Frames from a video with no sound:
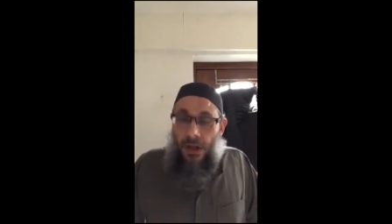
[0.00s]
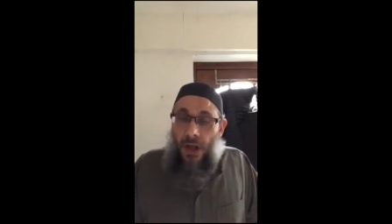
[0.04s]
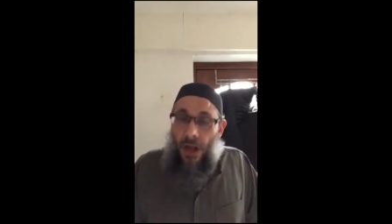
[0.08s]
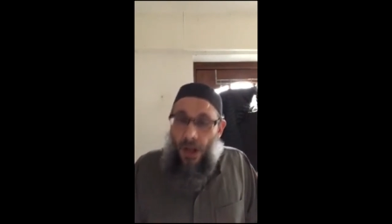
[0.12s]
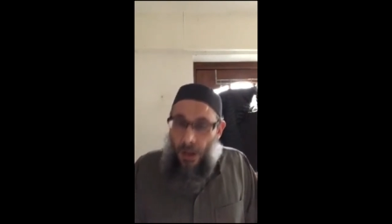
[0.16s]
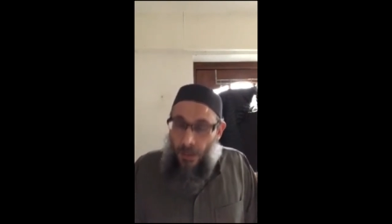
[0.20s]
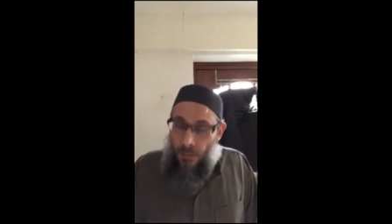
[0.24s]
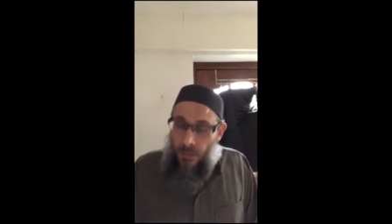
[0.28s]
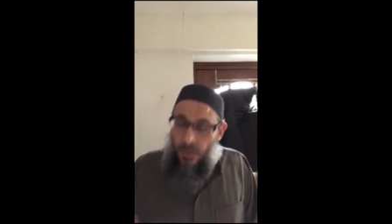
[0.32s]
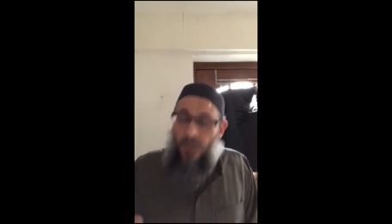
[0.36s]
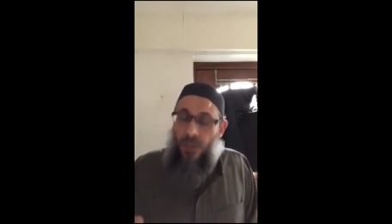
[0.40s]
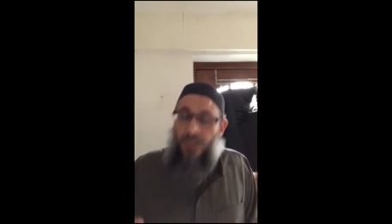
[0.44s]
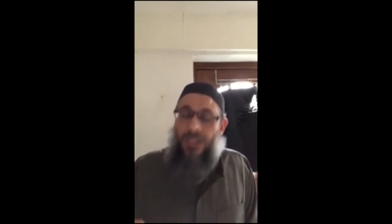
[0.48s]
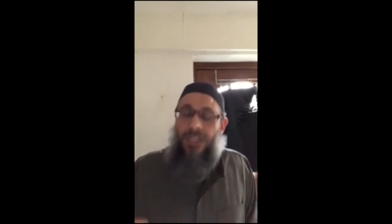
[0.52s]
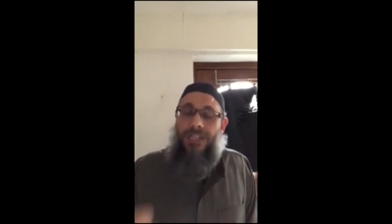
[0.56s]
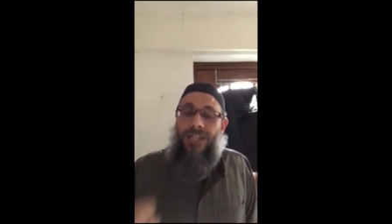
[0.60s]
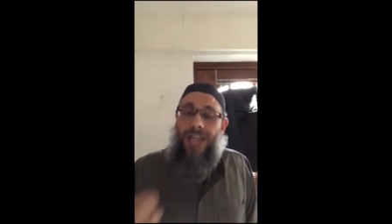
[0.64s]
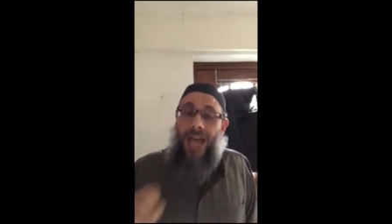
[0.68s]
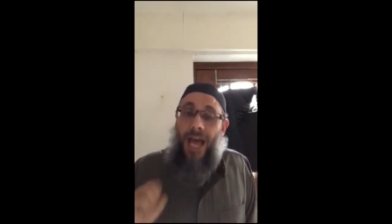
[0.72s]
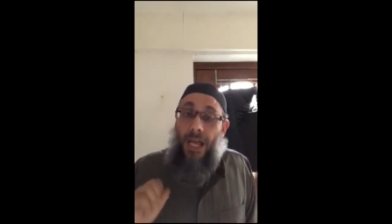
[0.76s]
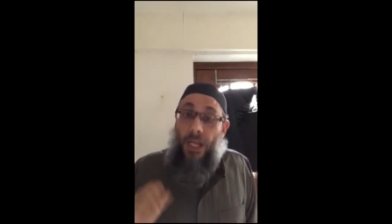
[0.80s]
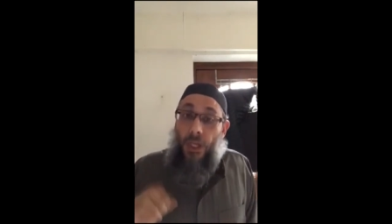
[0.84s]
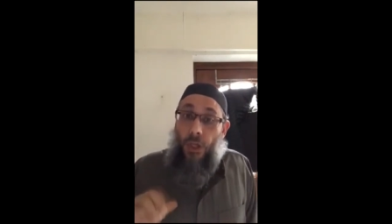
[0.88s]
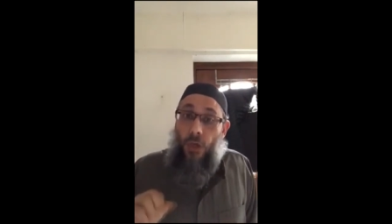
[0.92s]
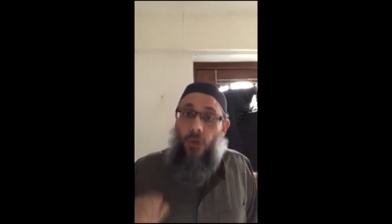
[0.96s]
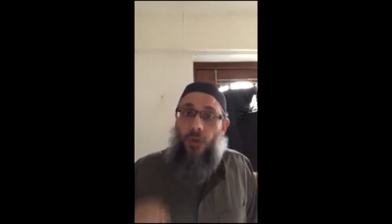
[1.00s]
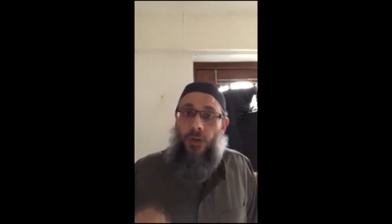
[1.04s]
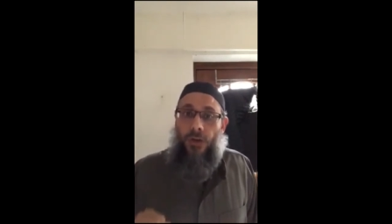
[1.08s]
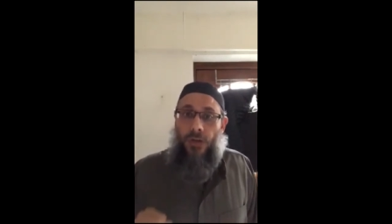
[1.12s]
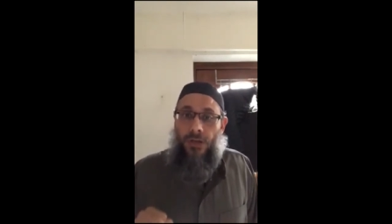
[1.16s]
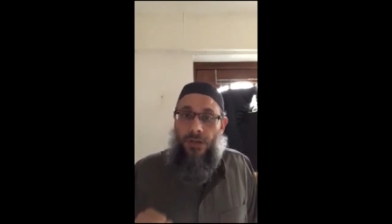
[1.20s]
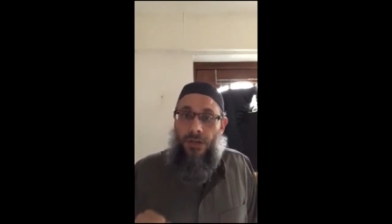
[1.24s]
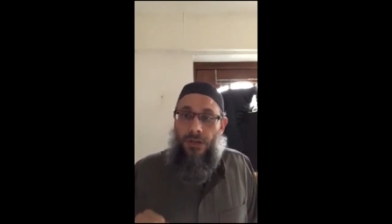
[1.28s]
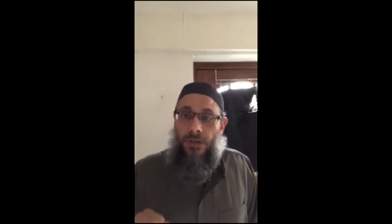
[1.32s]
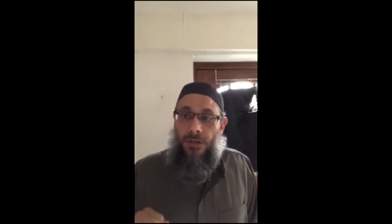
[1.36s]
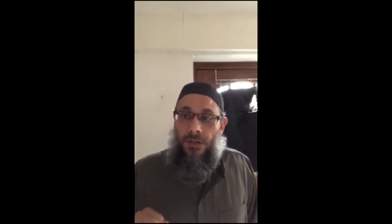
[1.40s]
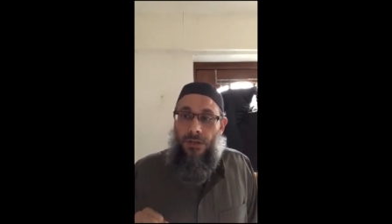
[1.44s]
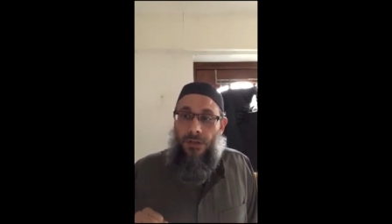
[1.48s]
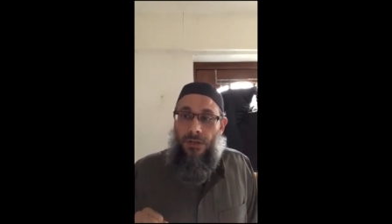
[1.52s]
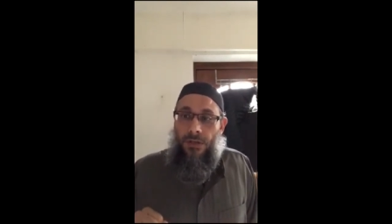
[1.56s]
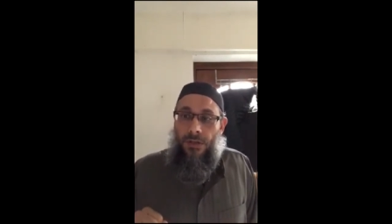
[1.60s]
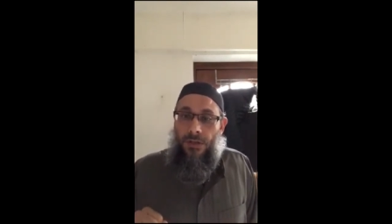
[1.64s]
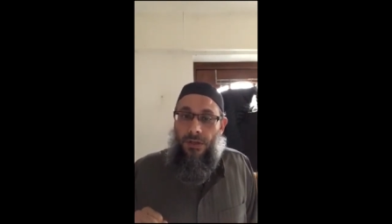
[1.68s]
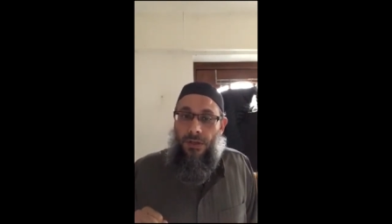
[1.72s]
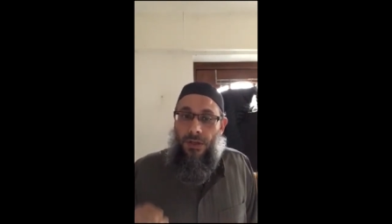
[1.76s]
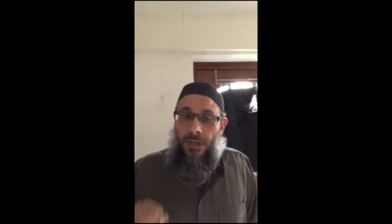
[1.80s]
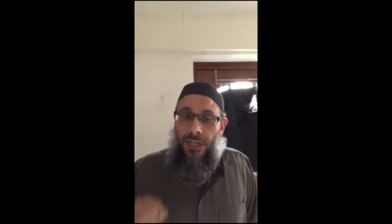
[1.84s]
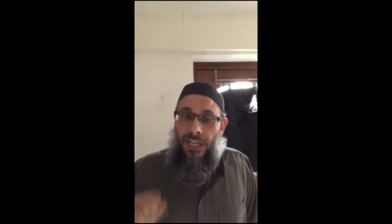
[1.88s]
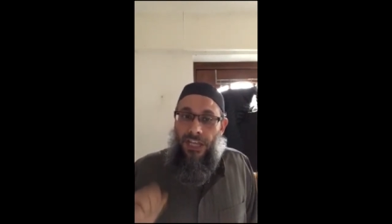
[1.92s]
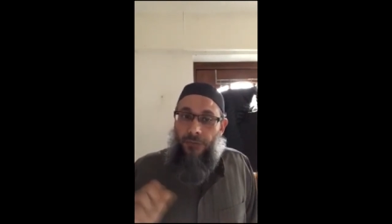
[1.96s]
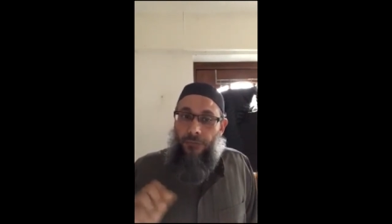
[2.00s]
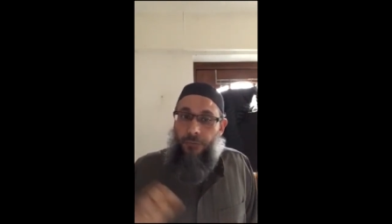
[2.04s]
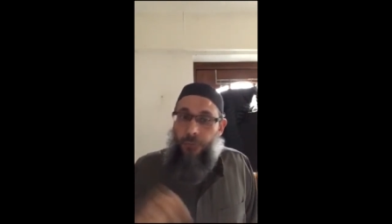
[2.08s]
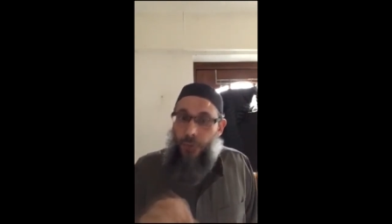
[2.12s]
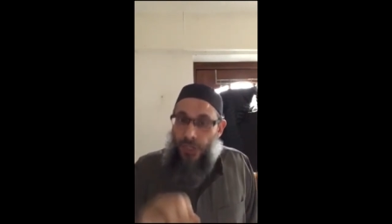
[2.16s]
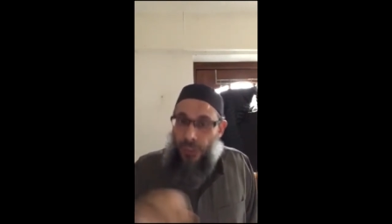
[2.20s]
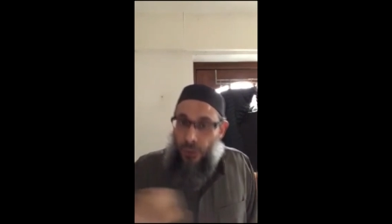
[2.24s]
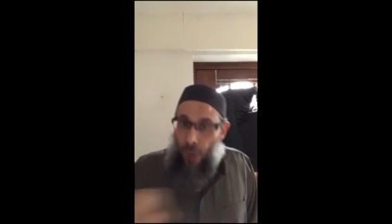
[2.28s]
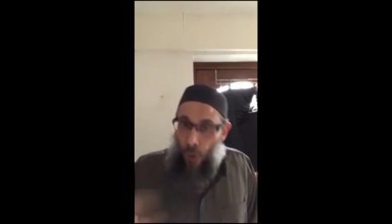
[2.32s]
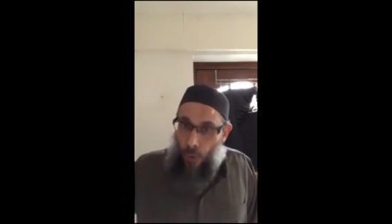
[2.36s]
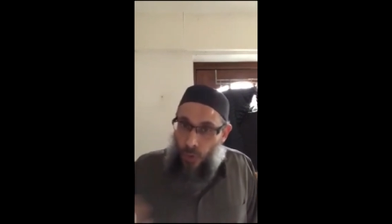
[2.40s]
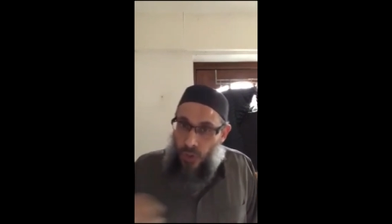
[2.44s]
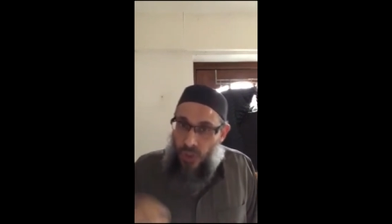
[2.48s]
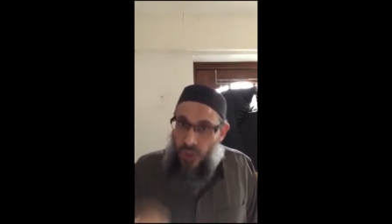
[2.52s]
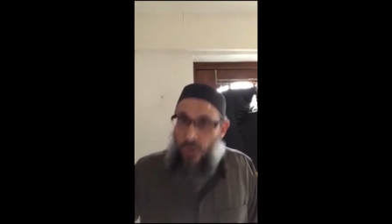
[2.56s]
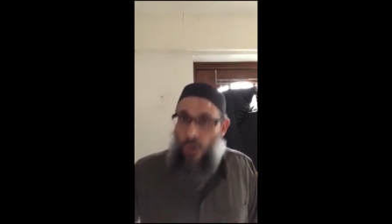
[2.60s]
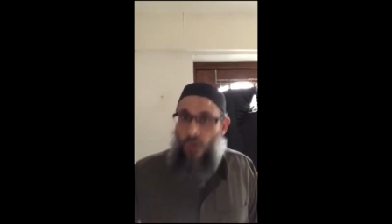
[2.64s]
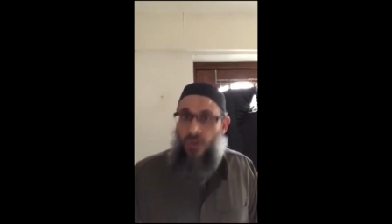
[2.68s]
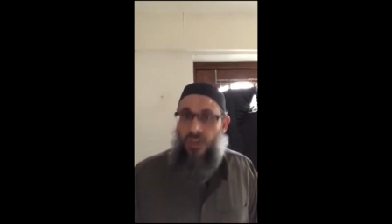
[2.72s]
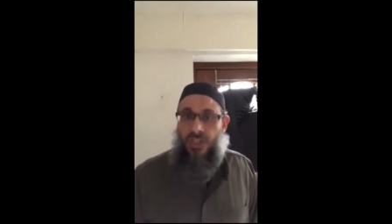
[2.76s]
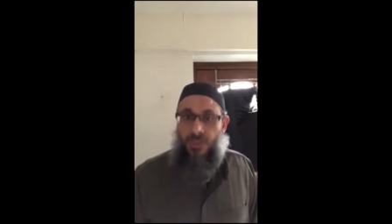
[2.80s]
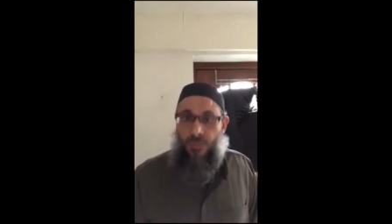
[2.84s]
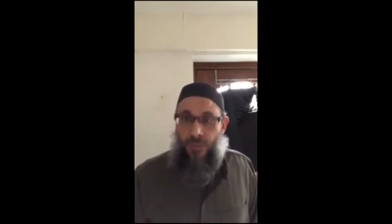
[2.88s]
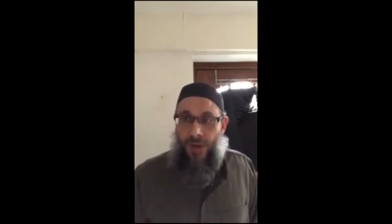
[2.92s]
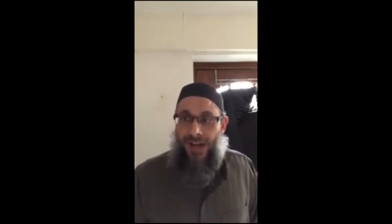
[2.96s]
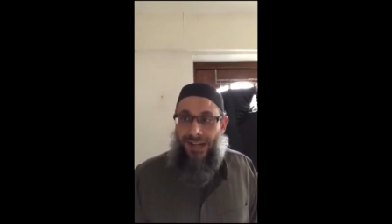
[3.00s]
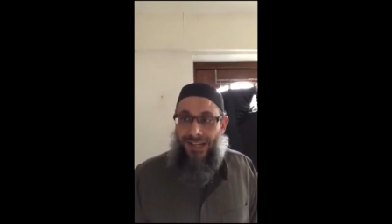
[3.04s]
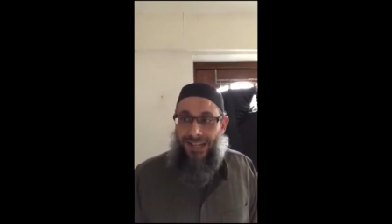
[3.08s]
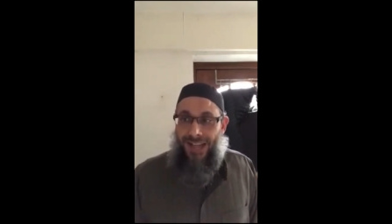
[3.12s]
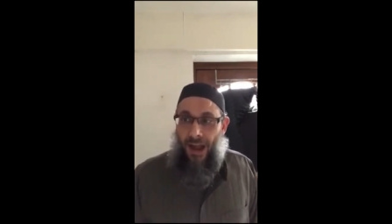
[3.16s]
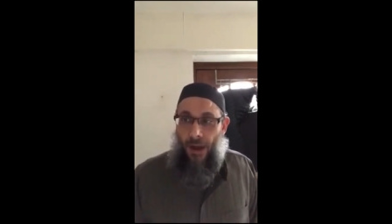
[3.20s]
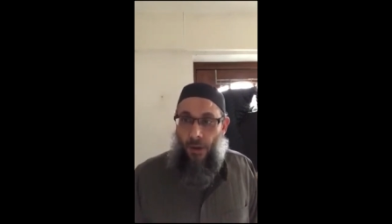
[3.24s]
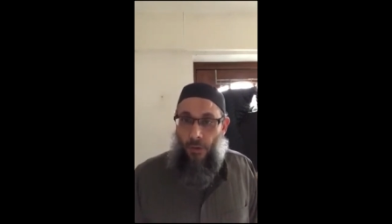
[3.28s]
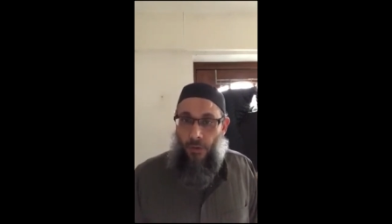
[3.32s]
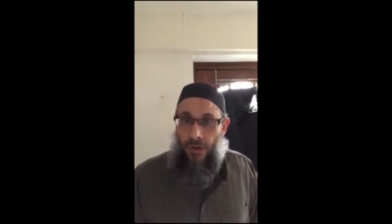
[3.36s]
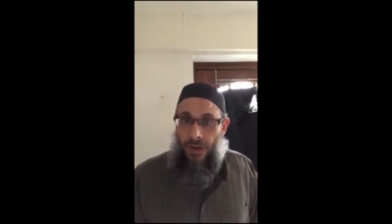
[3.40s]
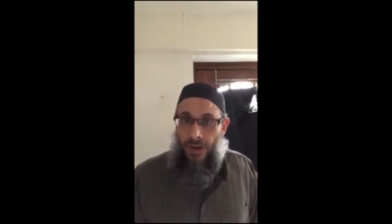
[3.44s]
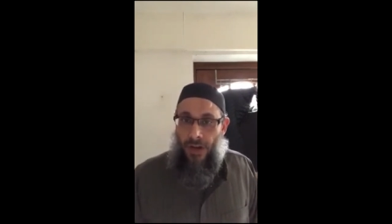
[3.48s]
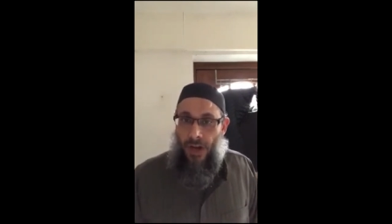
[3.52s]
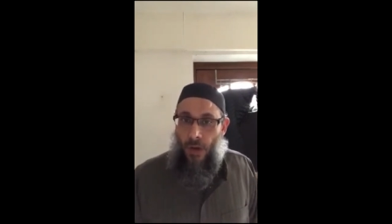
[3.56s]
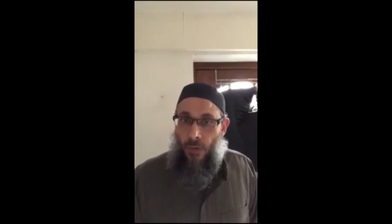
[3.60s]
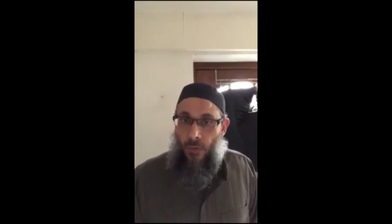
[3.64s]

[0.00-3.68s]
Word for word: Alhamdulillah, good. If we don't slow the spread down